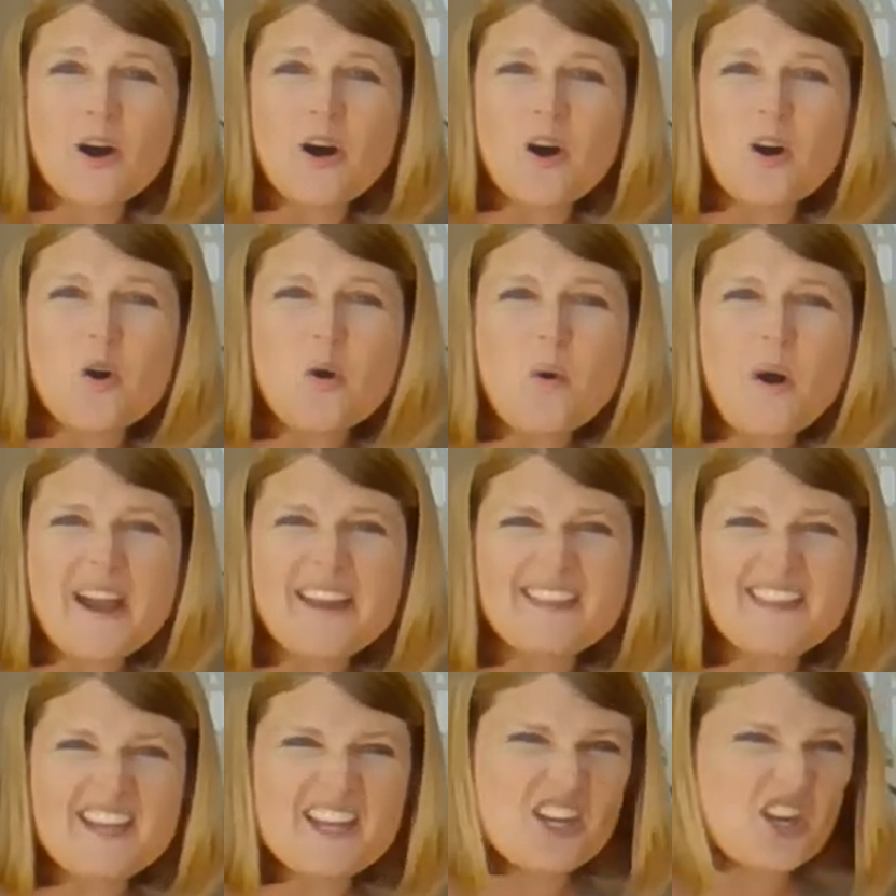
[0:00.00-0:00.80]
Oh, I
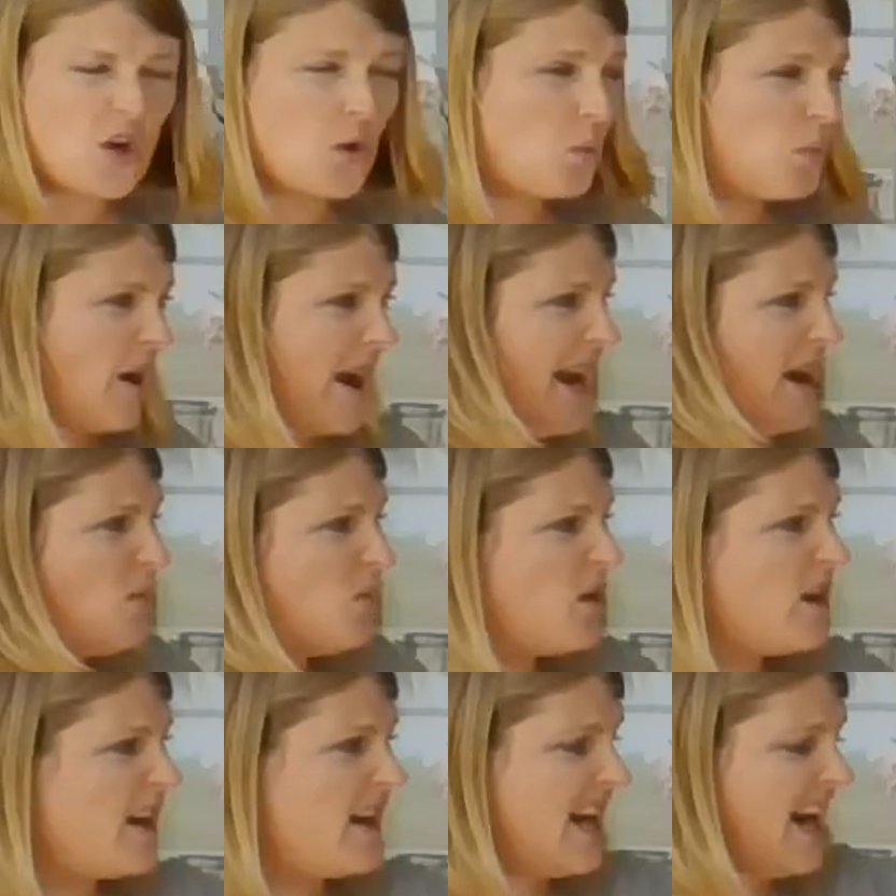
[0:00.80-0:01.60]
think you're right.
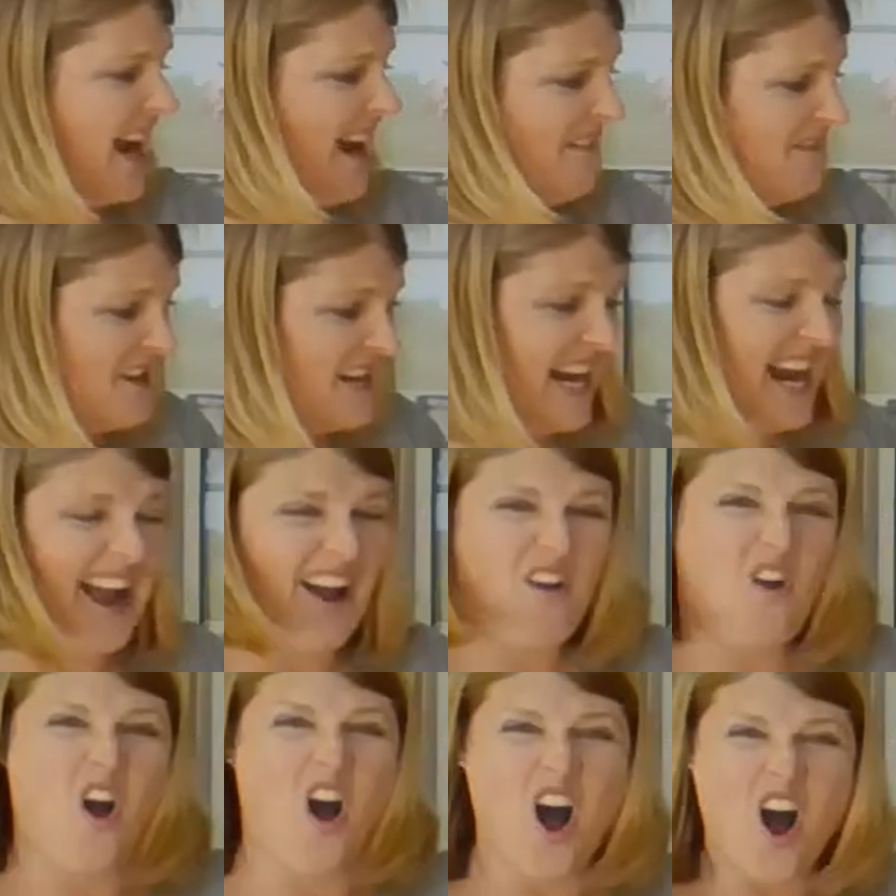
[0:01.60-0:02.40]
We're going to have to
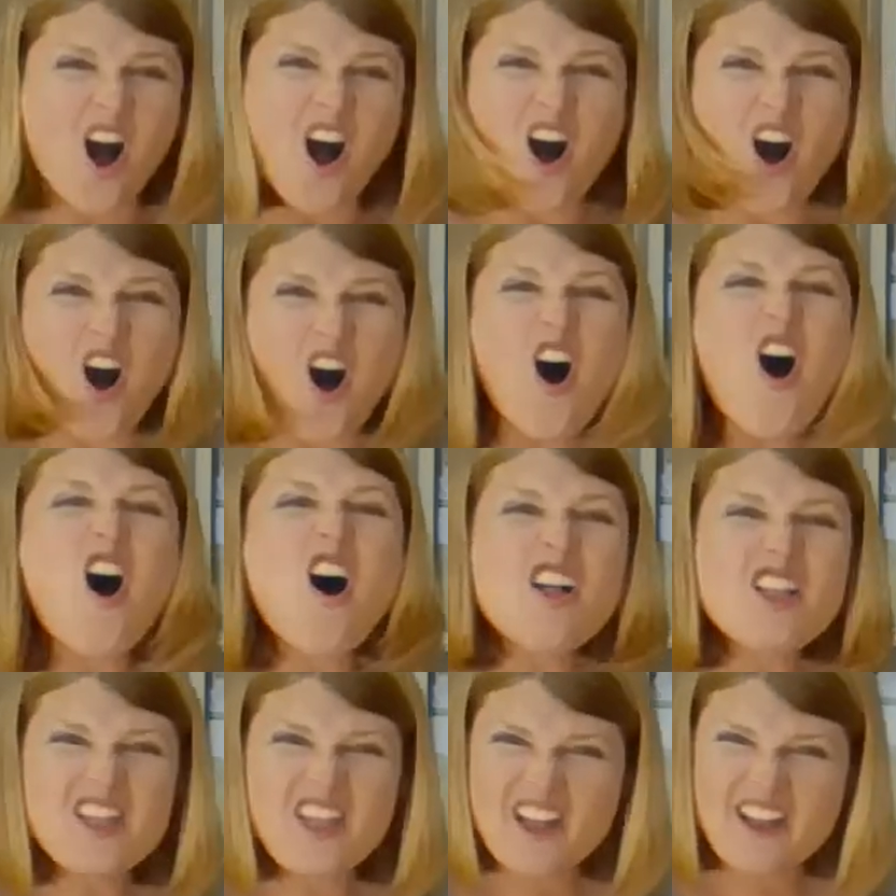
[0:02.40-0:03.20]
count
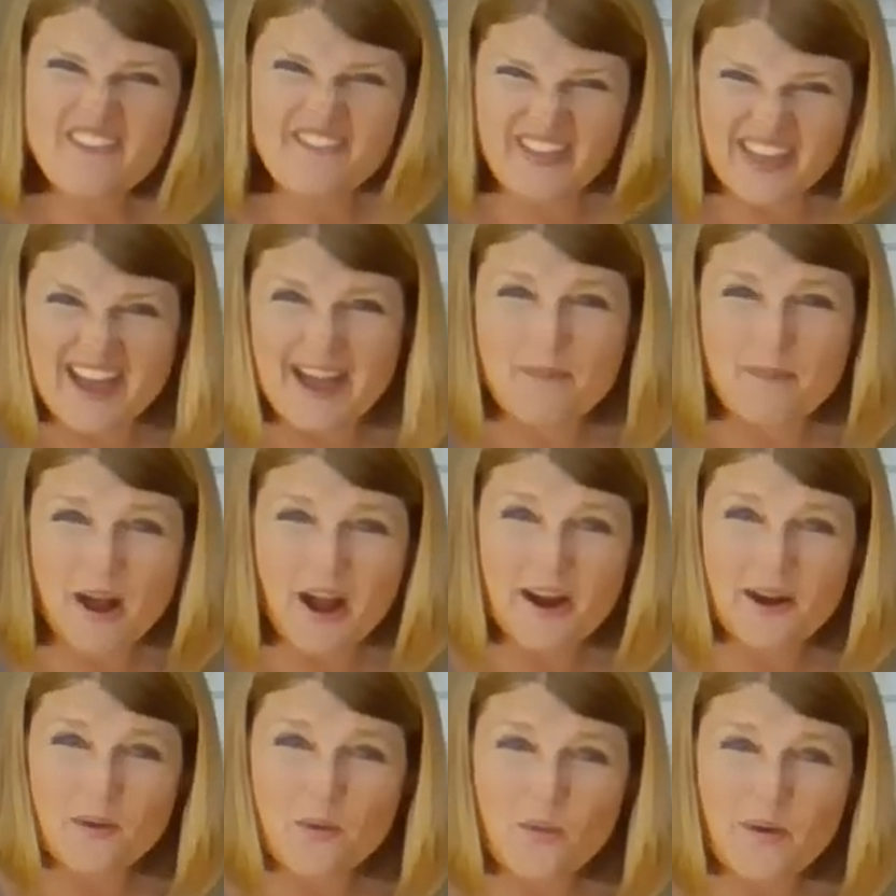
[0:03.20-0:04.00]
all of them,
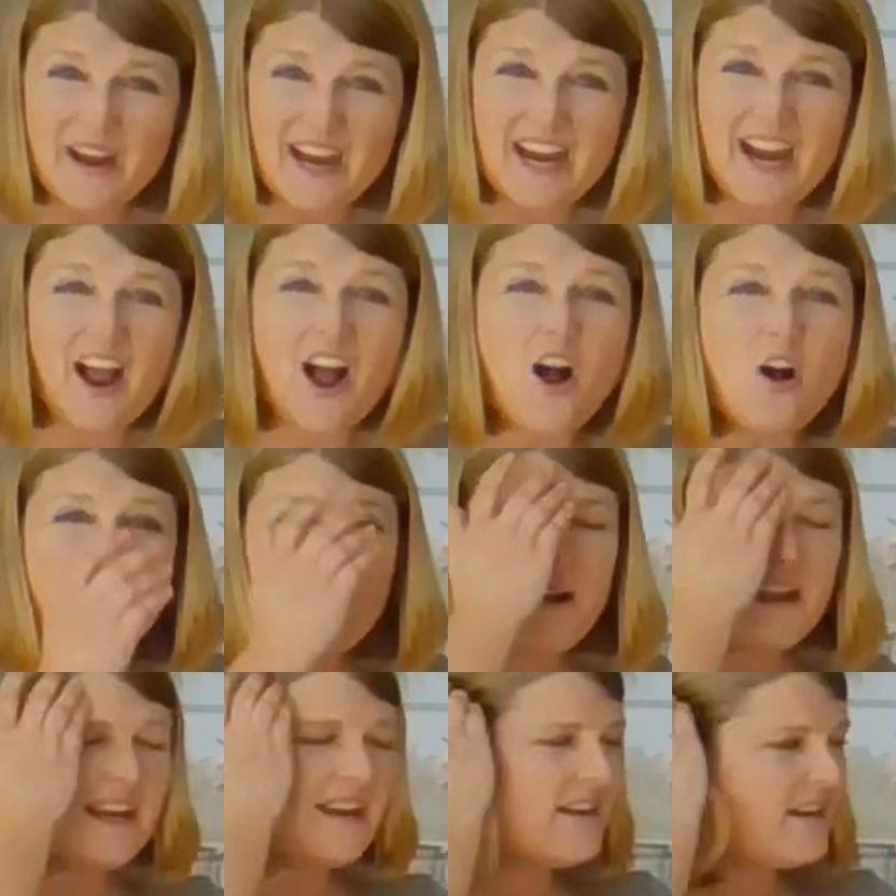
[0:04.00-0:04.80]
aren't we? Oh
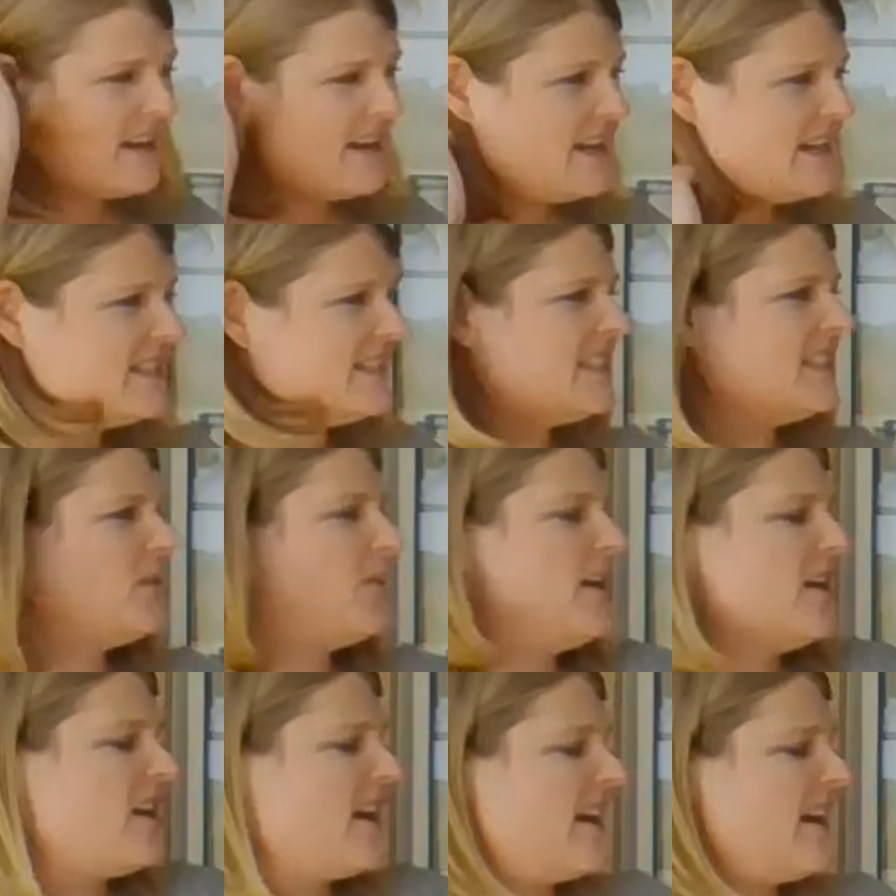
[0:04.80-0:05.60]
my goodness,
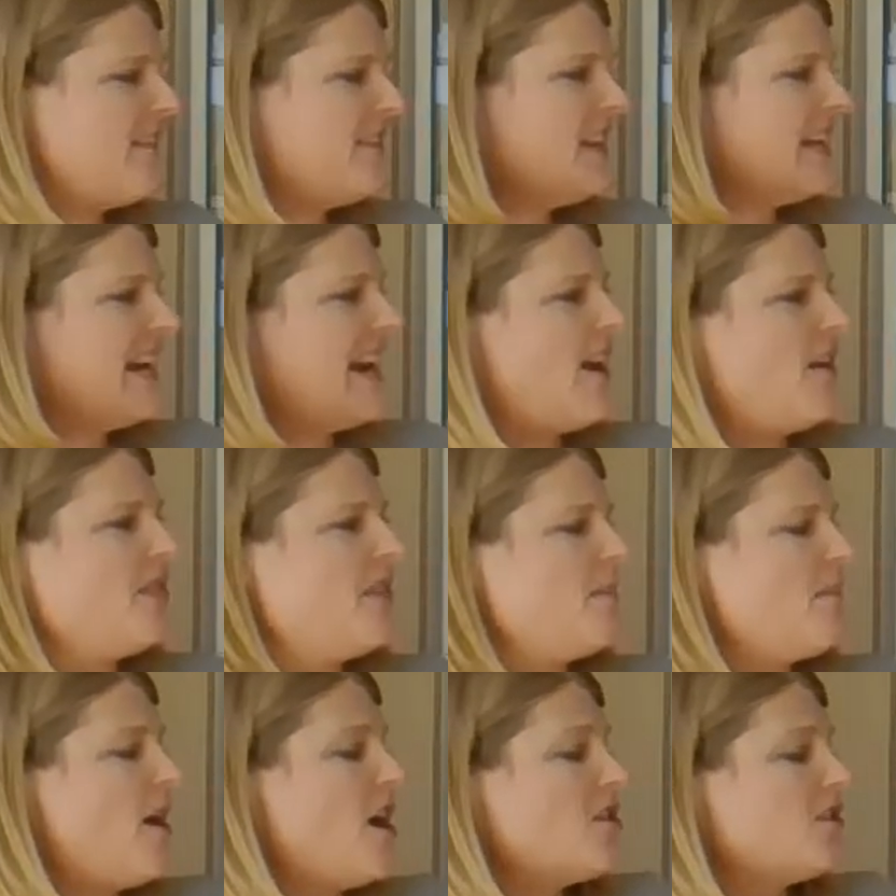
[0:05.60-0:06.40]
we're going to have to count
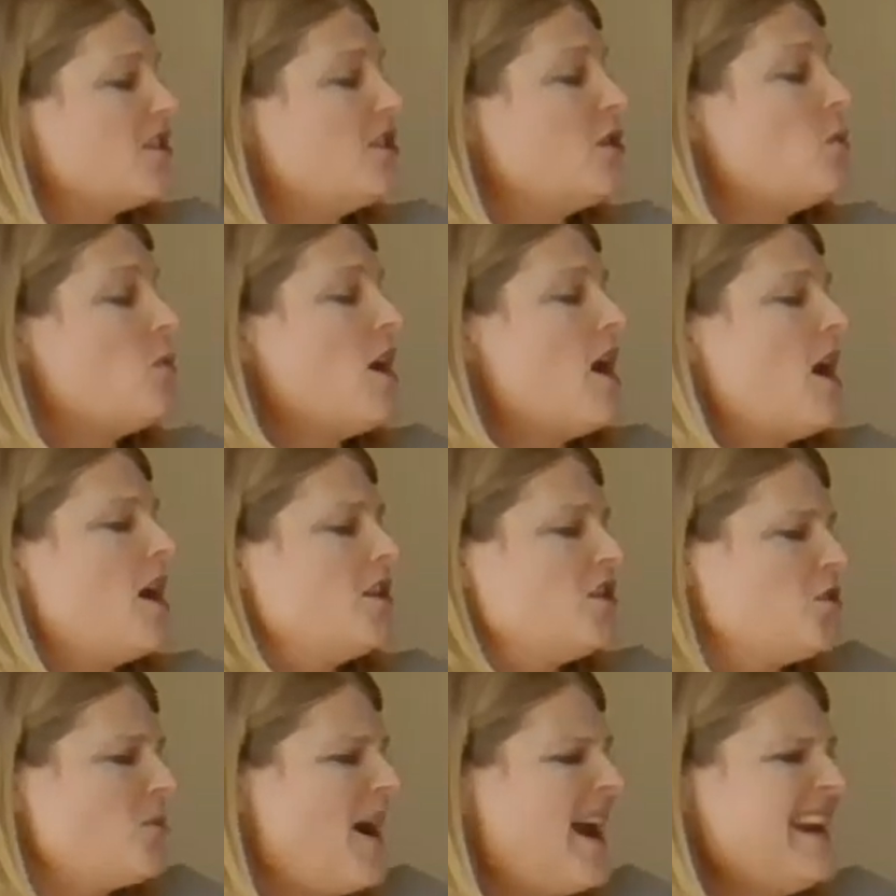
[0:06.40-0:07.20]
them all. So
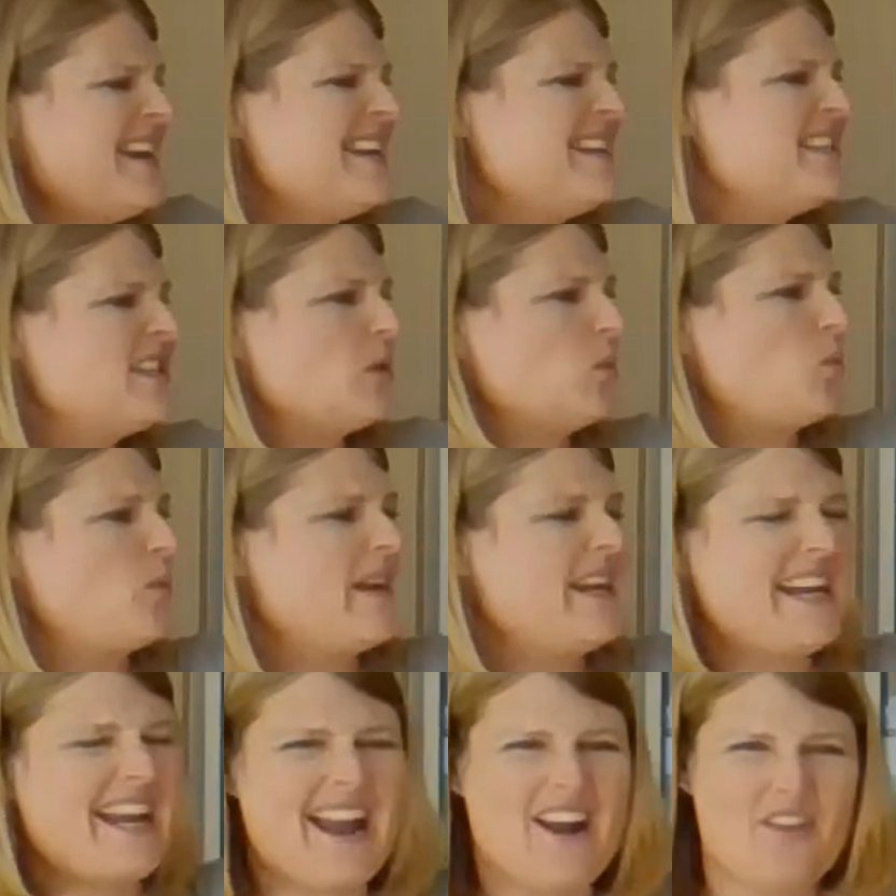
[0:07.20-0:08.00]
do I need to
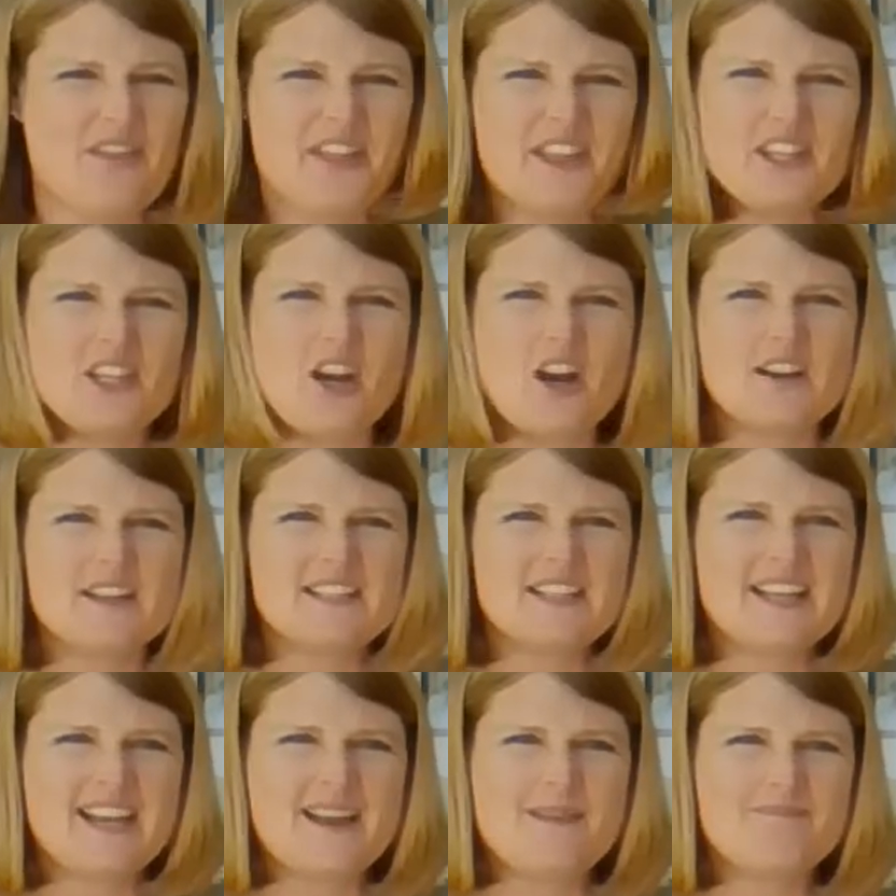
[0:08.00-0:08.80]
recount the
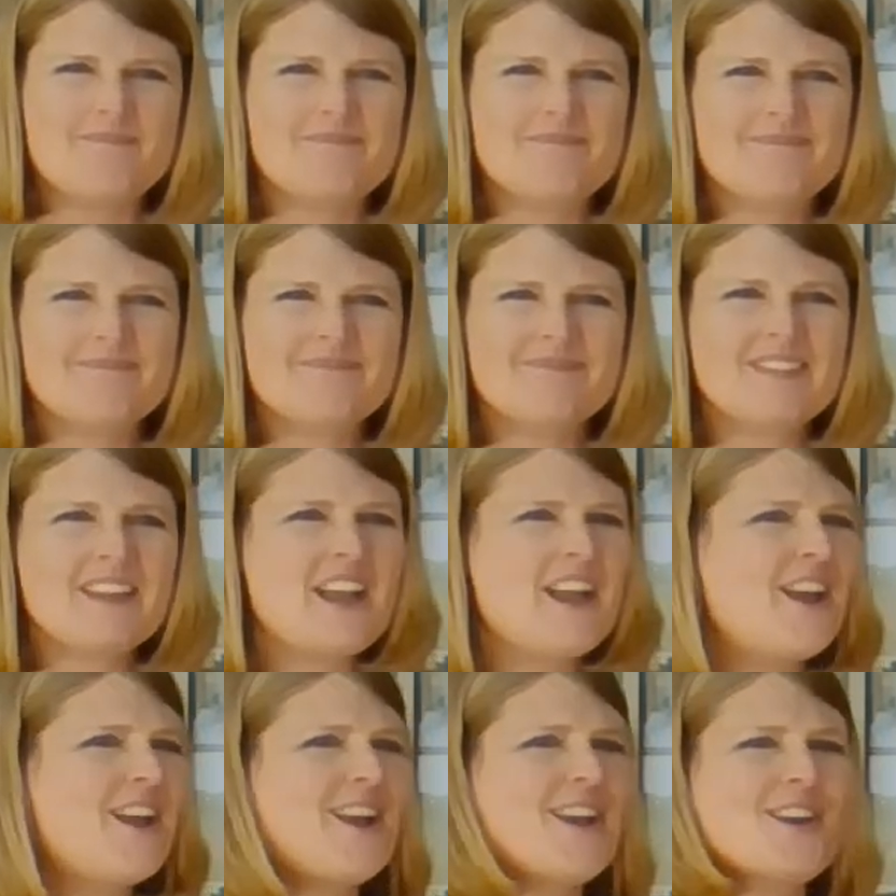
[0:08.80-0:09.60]
dogs again?
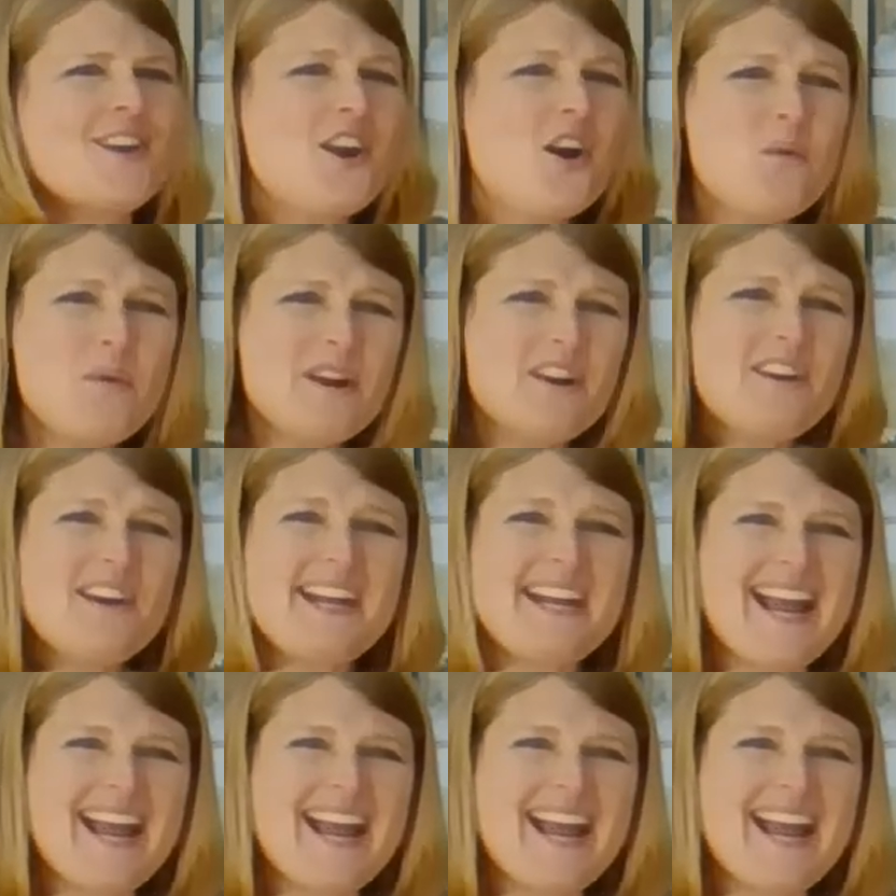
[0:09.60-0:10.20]
No, we already